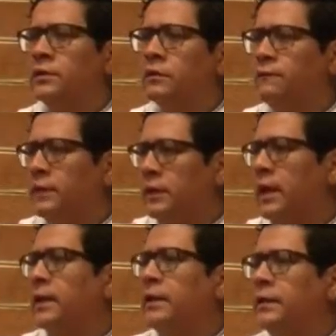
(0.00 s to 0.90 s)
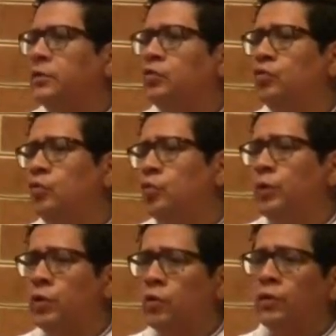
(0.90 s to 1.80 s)
something that I needed to
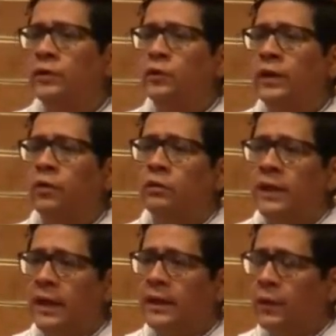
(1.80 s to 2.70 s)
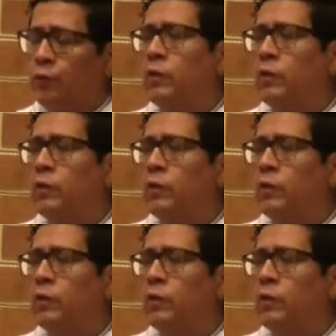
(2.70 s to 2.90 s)
do in order to get ordained,